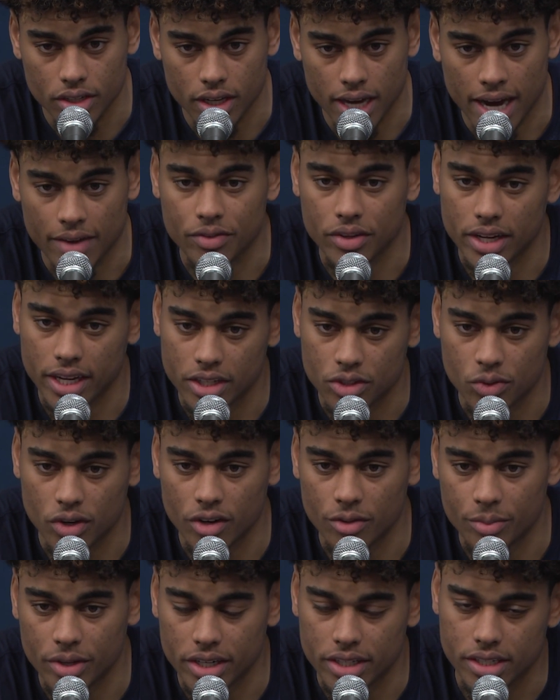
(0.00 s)
after that
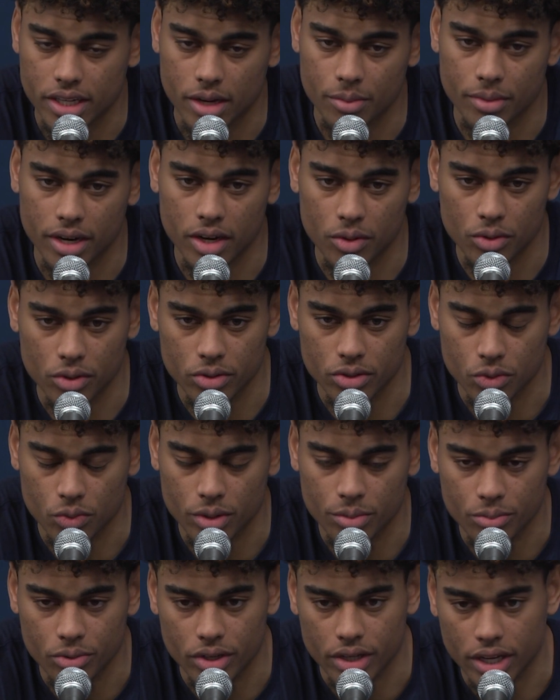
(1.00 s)
12-minute timeout where it was a
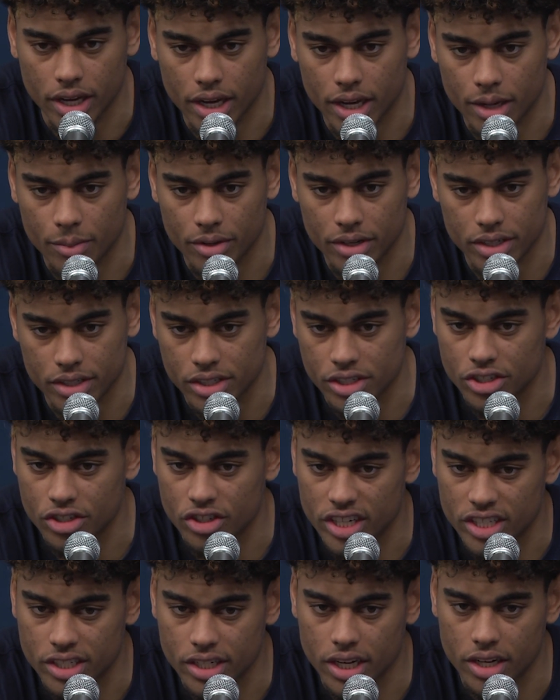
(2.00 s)
one-point game and it just
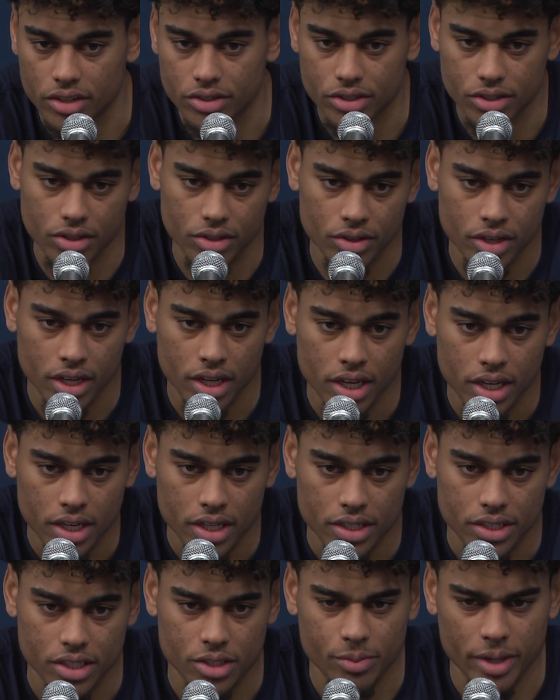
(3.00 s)
stretched out. So
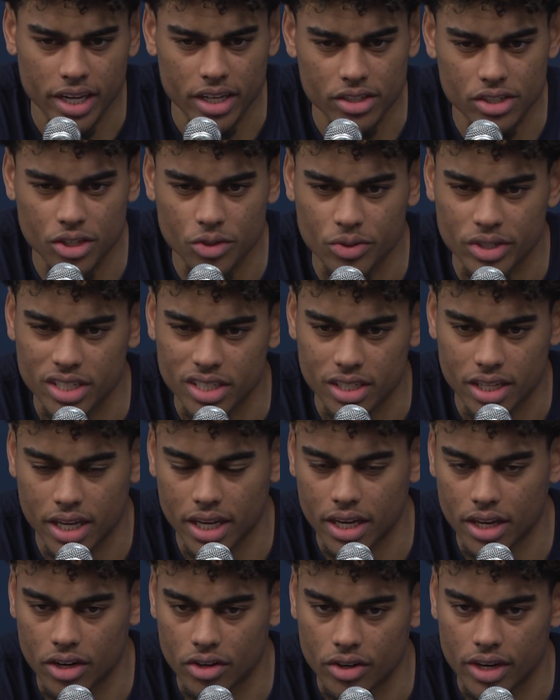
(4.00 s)
just making sure we just
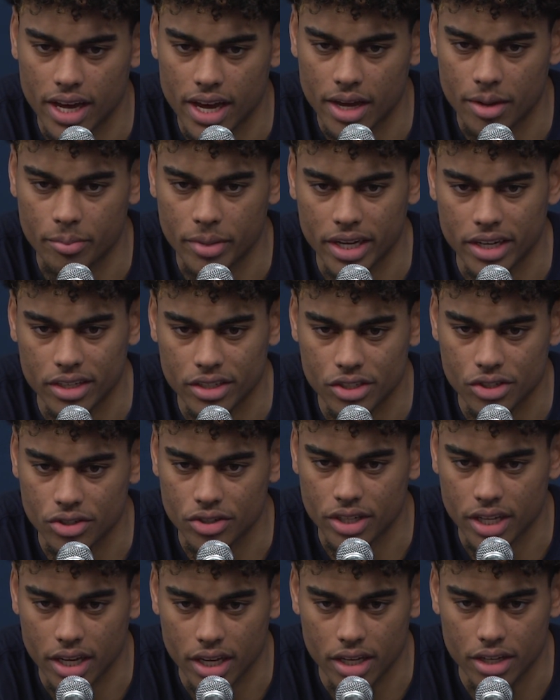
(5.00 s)
key in on that and making
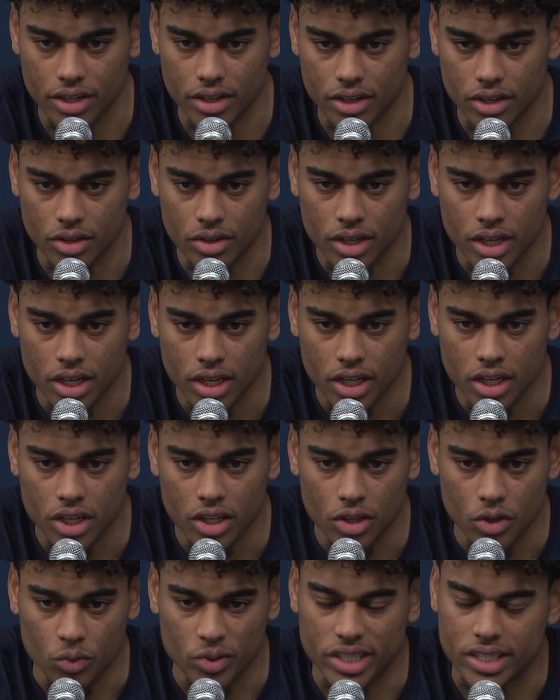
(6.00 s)
sure that, you know,
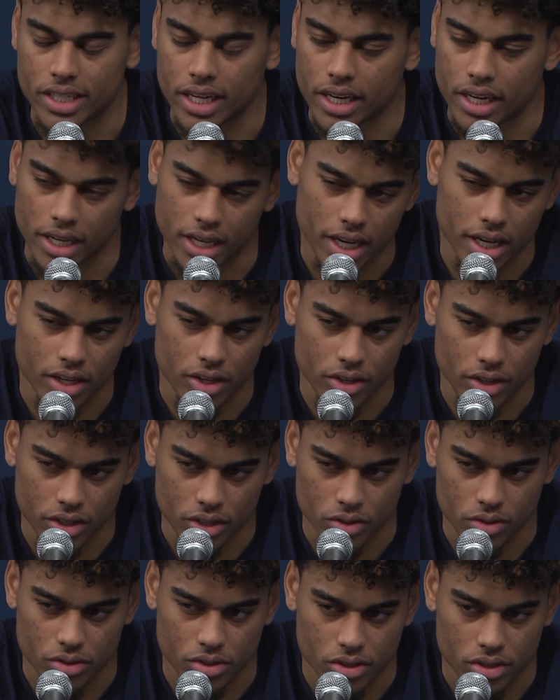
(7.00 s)
we stay together and
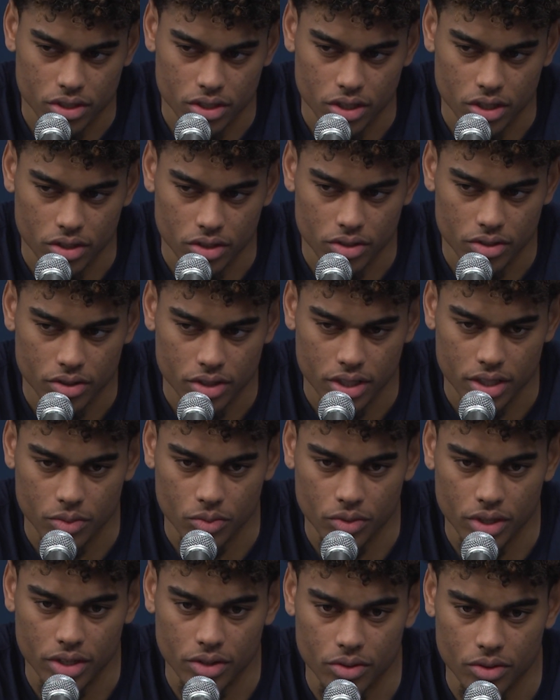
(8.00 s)
those, you know,
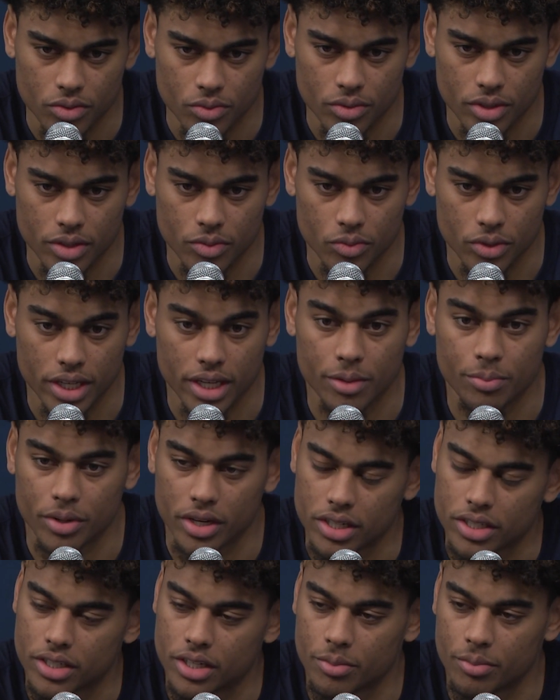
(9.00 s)
when we get
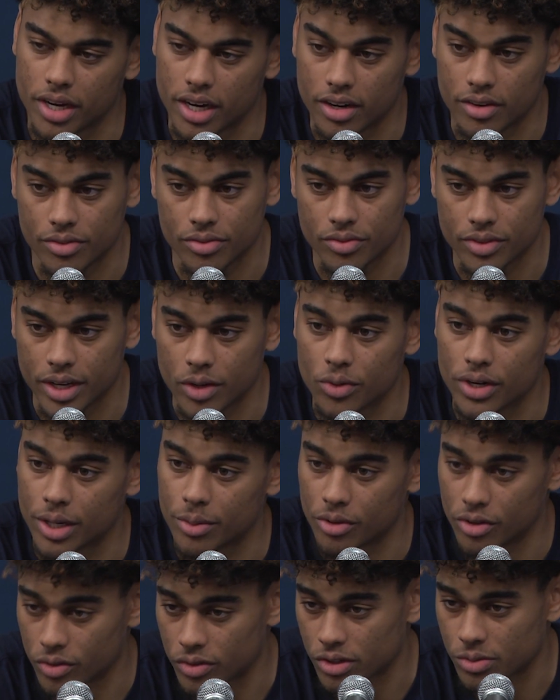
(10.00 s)
punched in the mouth, that we're
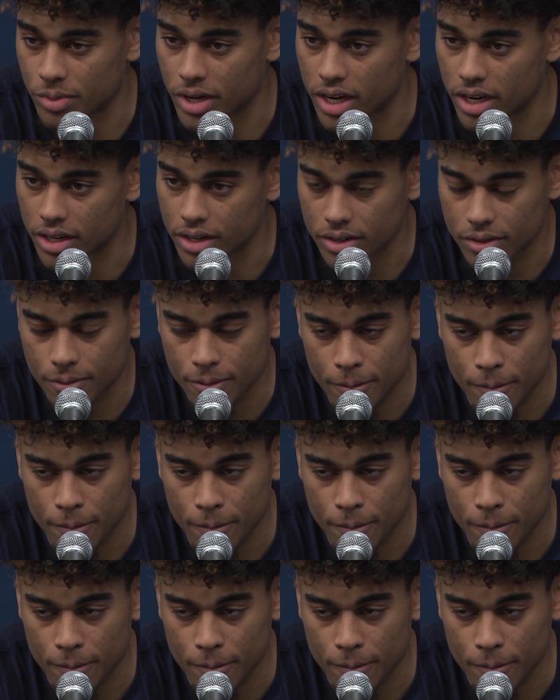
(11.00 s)
able to respond.